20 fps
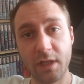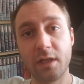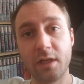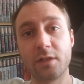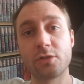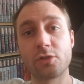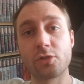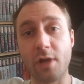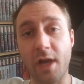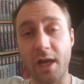
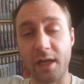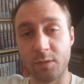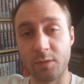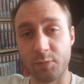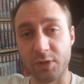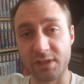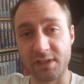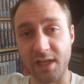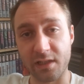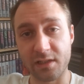trying to
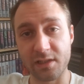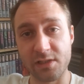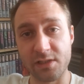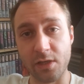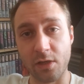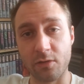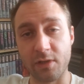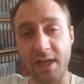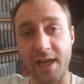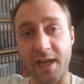protect its own
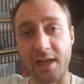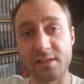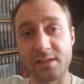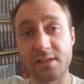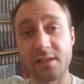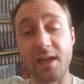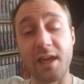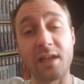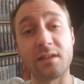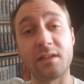ass
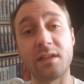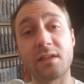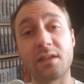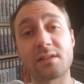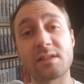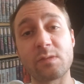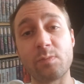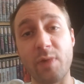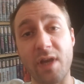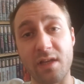at the
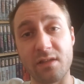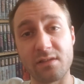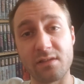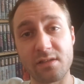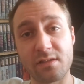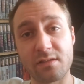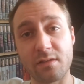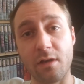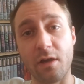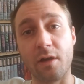expense
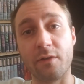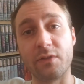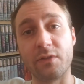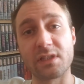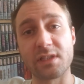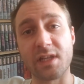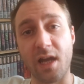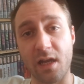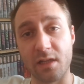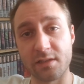of its
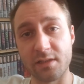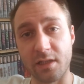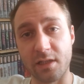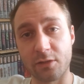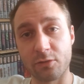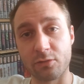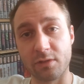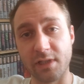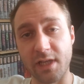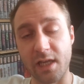content
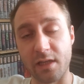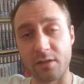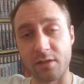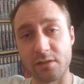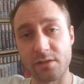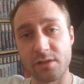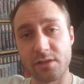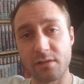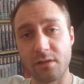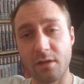
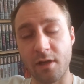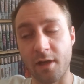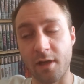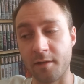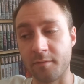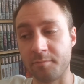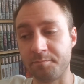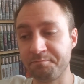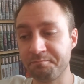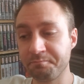creators.
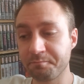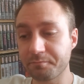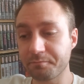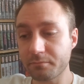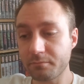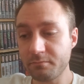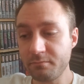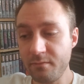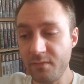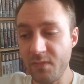
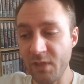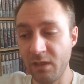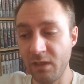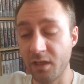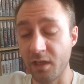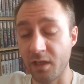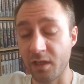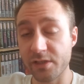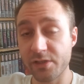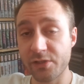
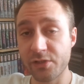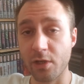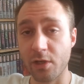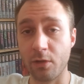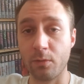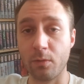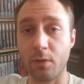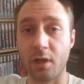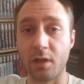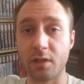
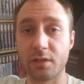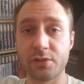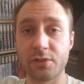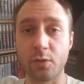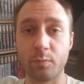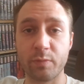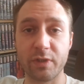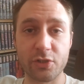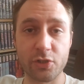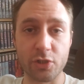So be
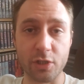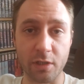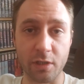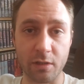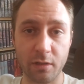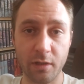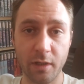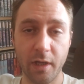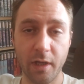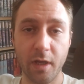sure
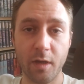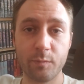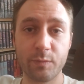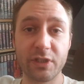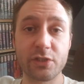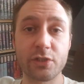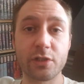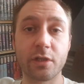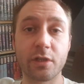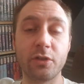
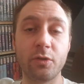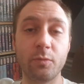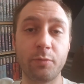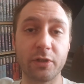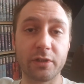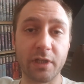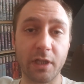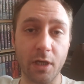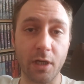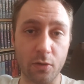you put the
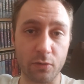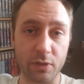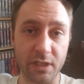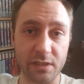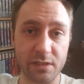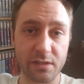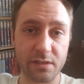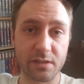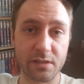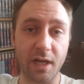onus
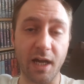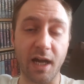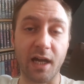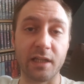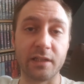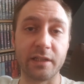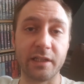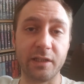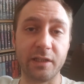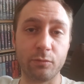on
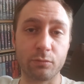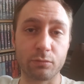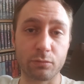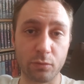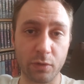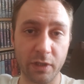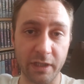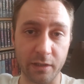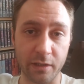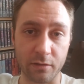the
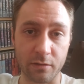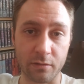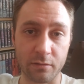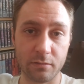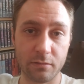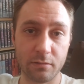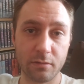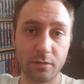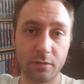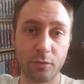
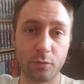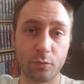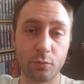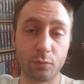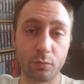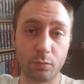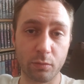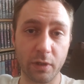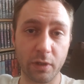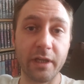
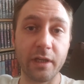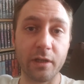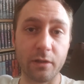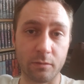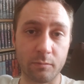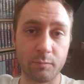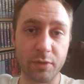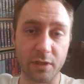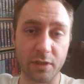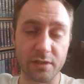real
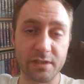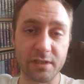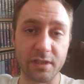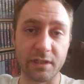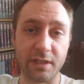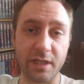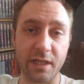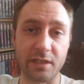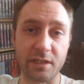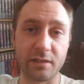
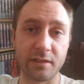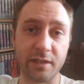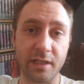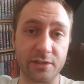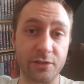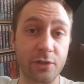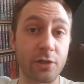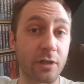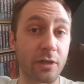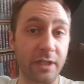person that's
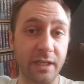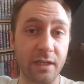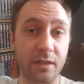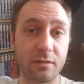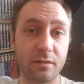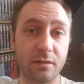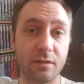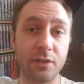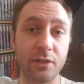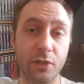hurting
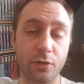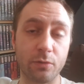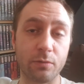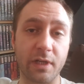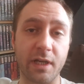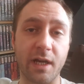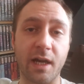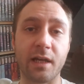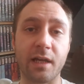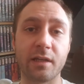you and
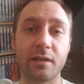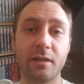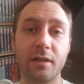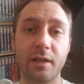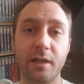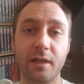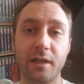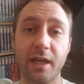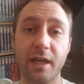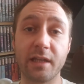I,
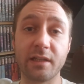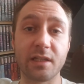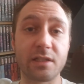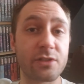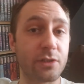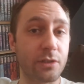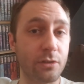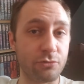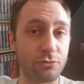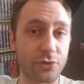and that's
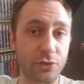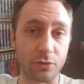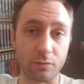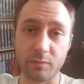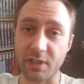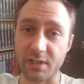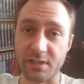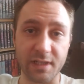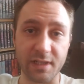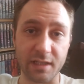YouTube. That's
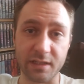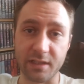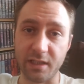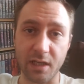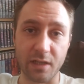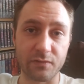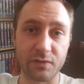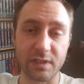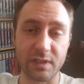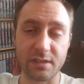not the
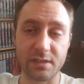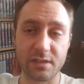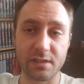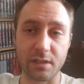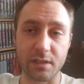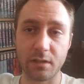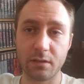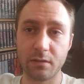FTC.